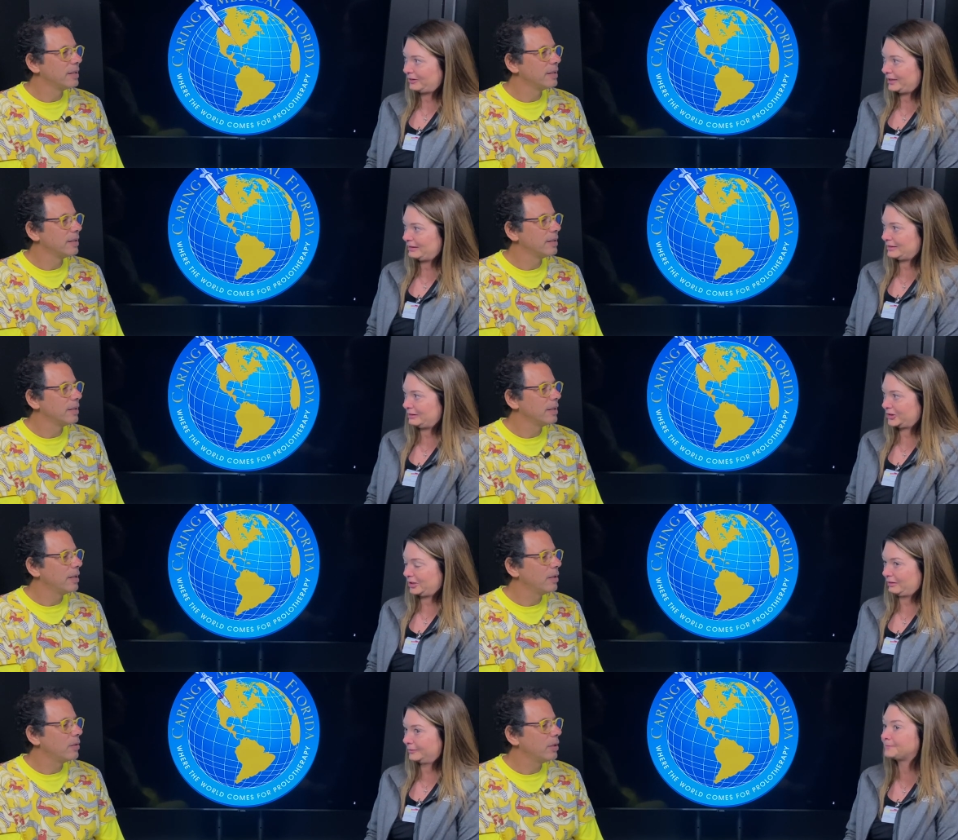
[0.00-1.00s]
Speaker 1: the right
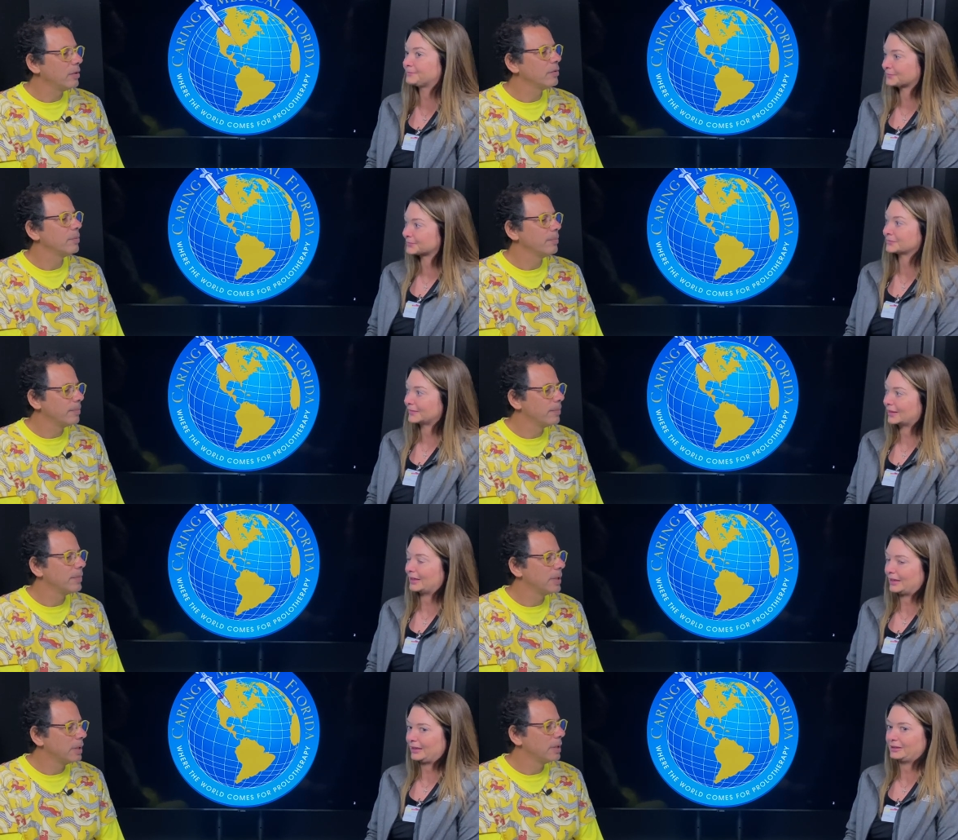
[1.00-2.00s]
decision. Oh, awesome.
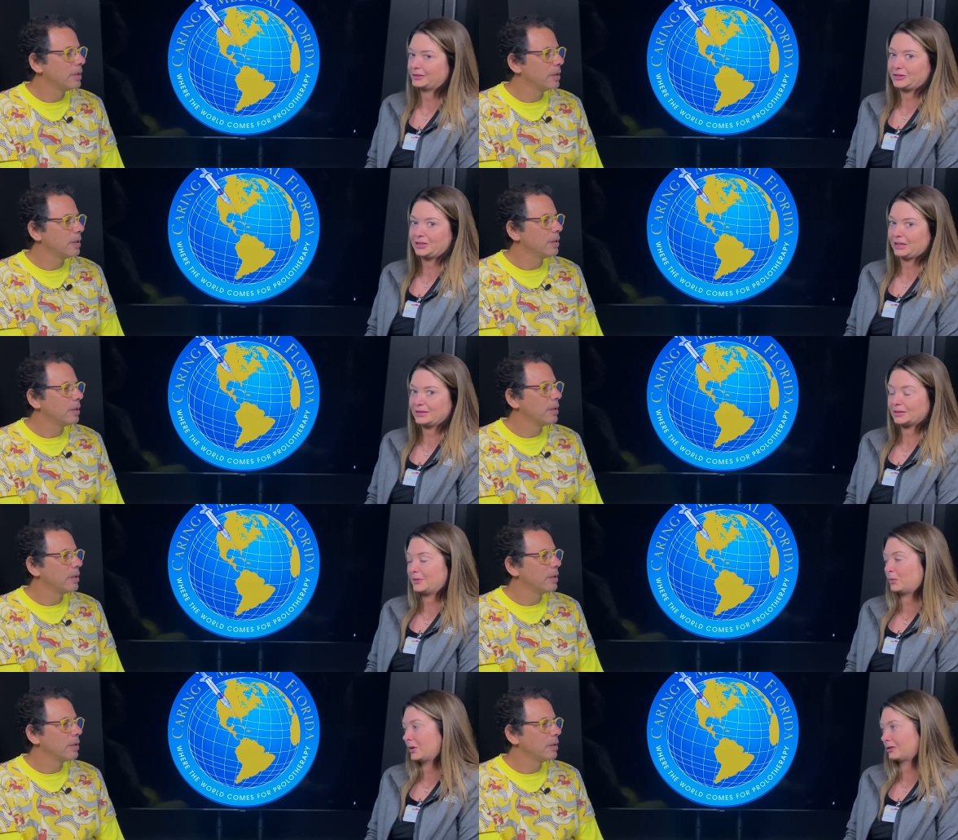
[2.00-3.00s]
Uh, you guys
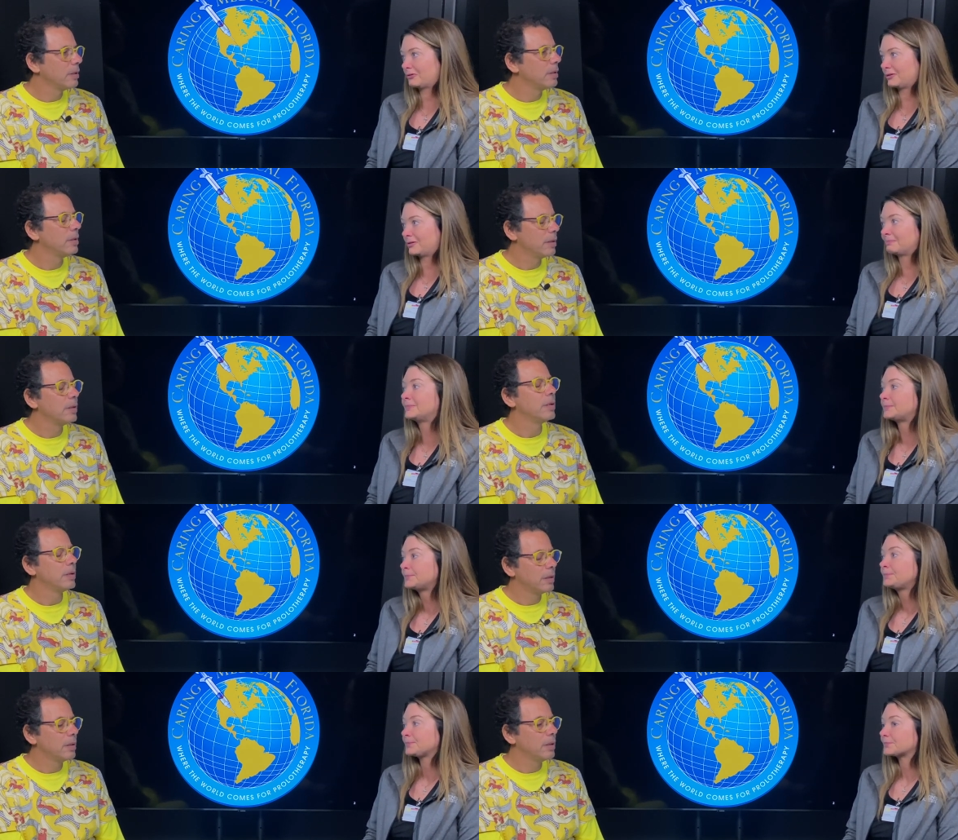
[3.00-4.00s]
have been wonderful.
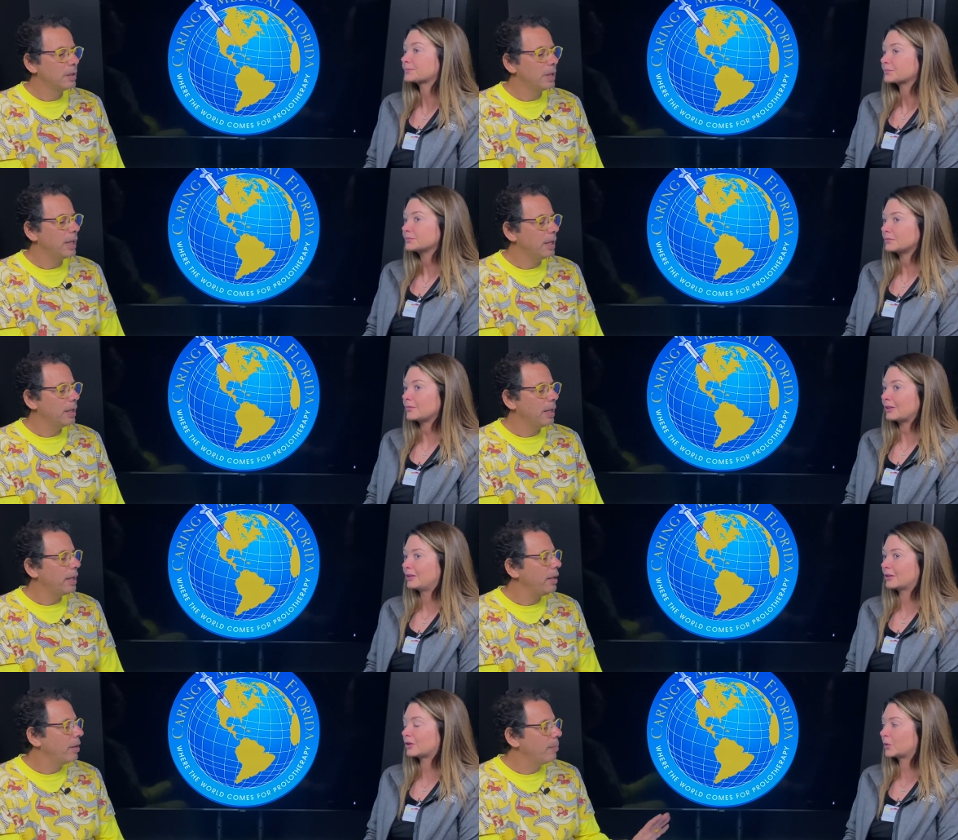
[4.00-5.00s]

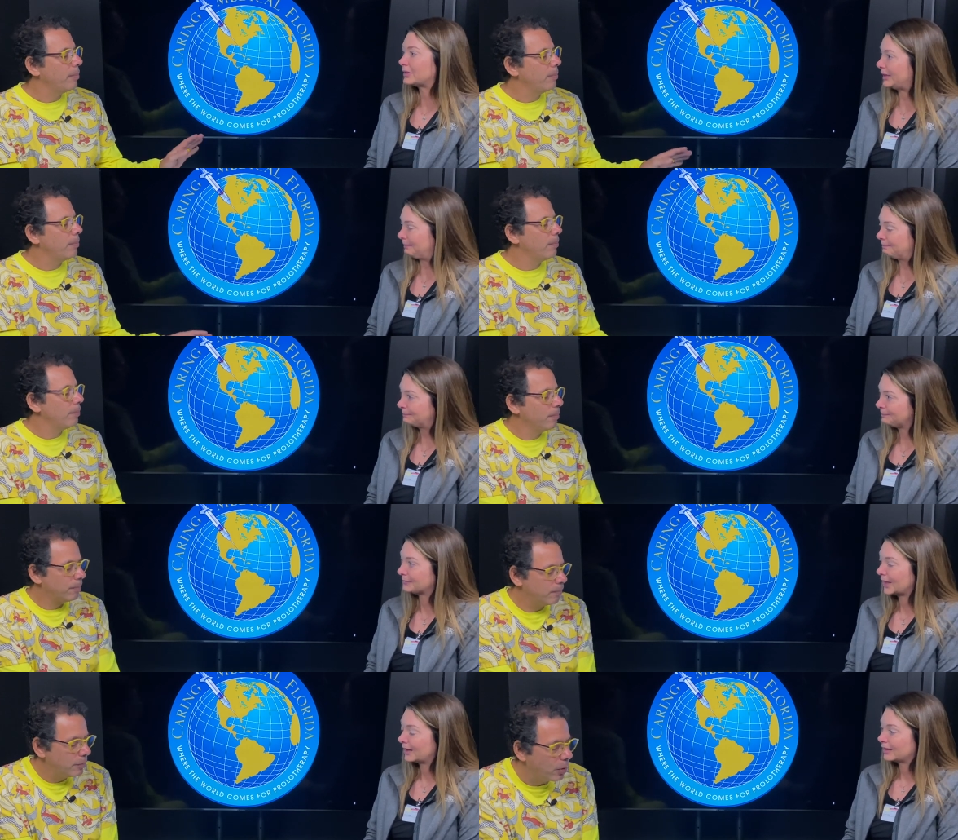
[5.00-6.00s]
And in the team.
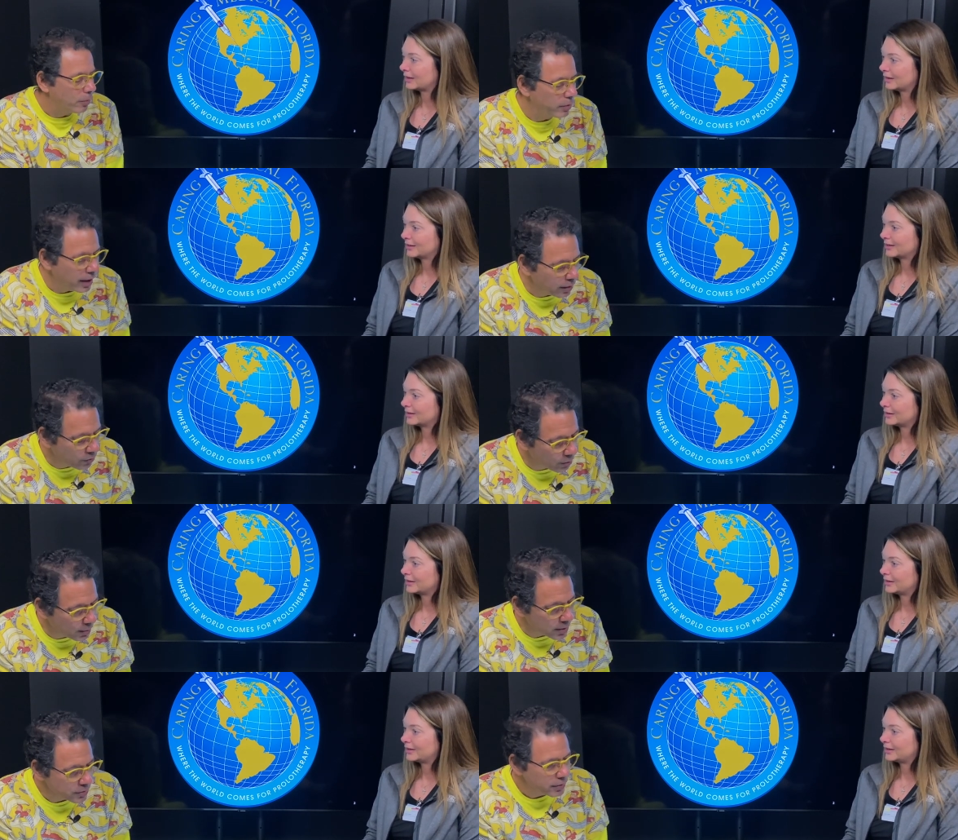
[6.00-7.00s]
Speaker 2: No, thank you so
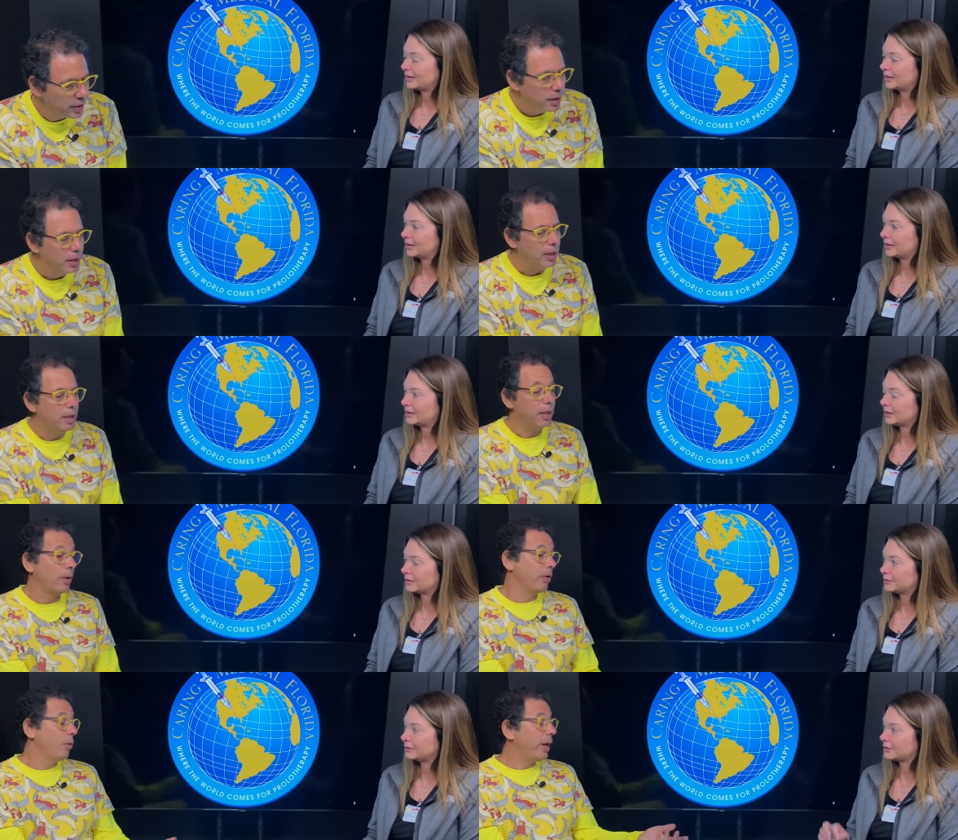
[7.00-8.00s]
much. It,
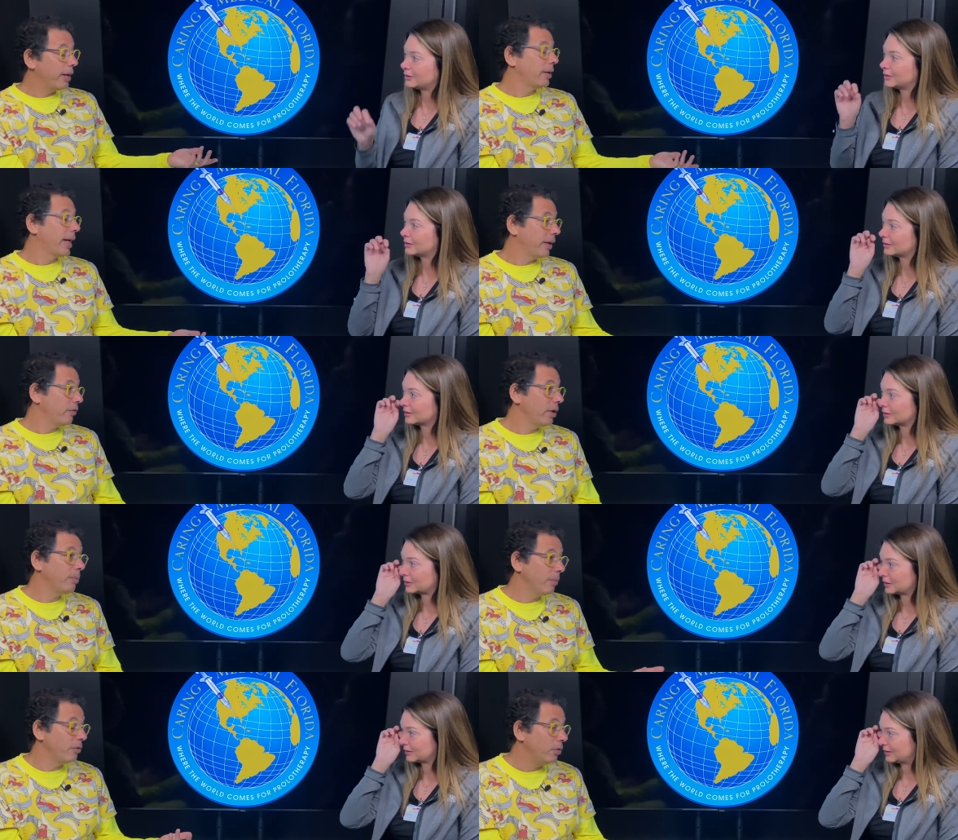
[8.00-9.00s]
now you had a lot of
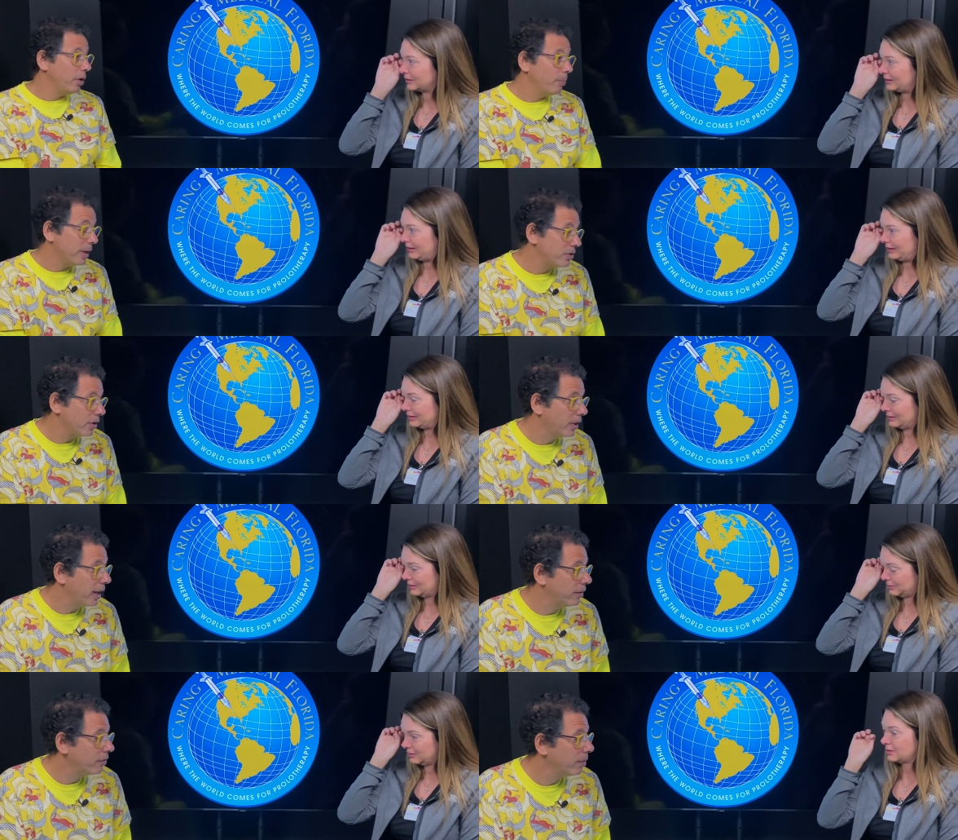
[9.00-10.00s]
symptoms. You did not mention yes. a
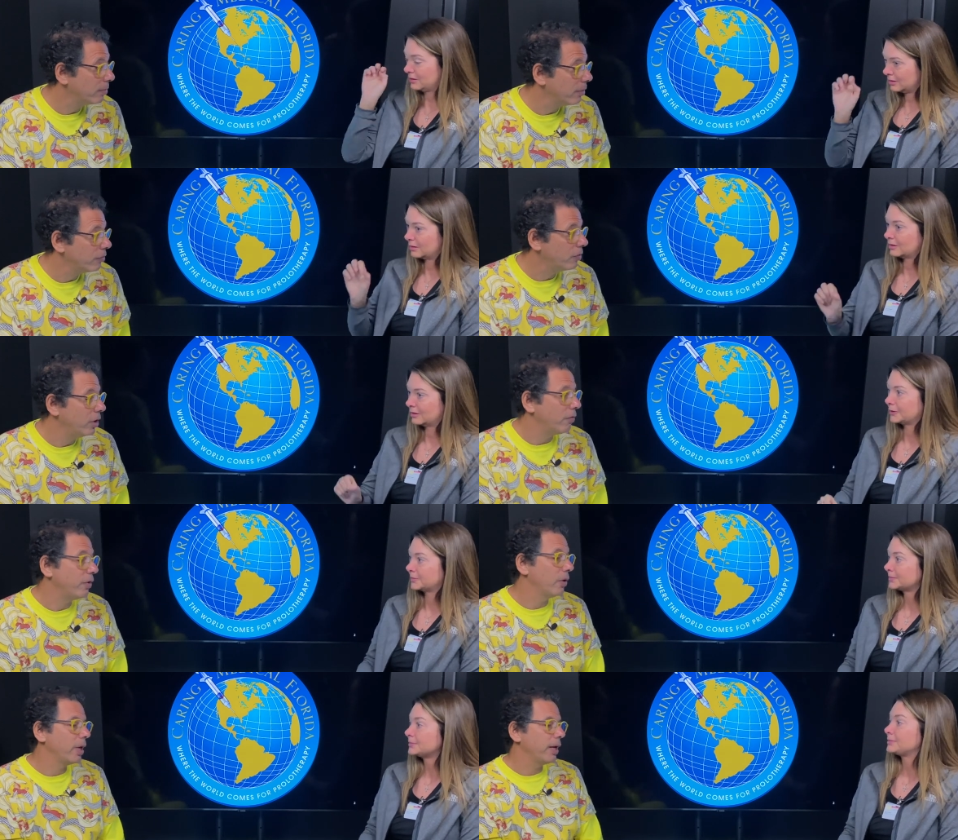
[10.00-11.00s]
lot of symptoms. So do you
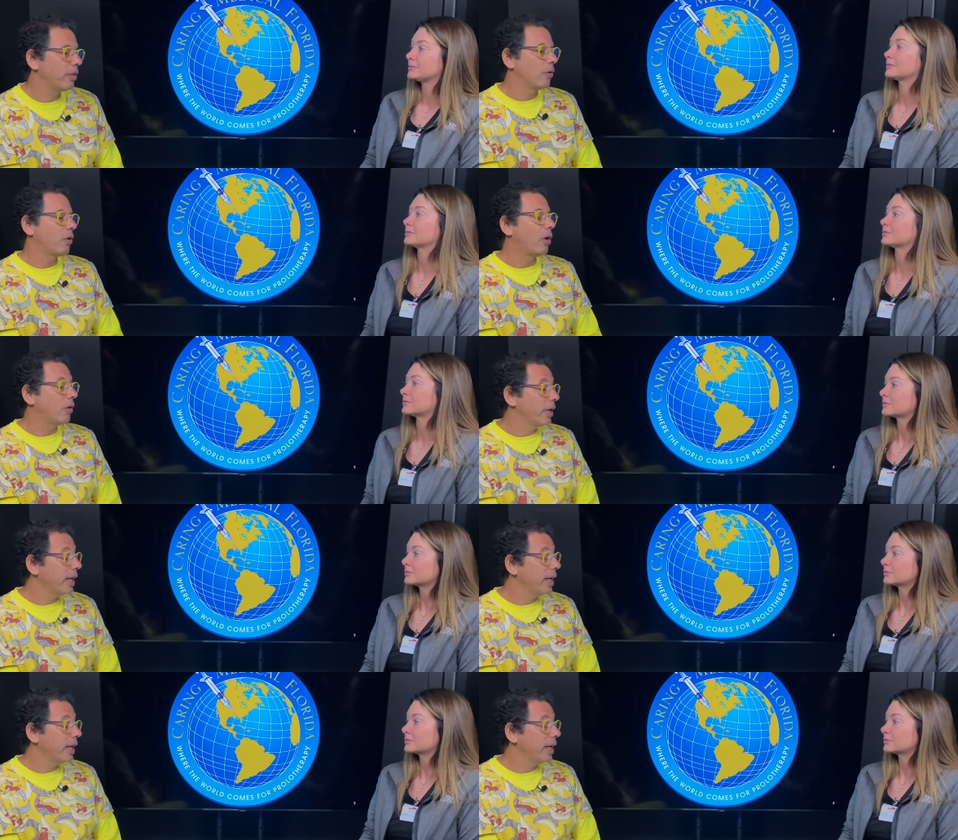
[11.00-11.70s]
feel like they're all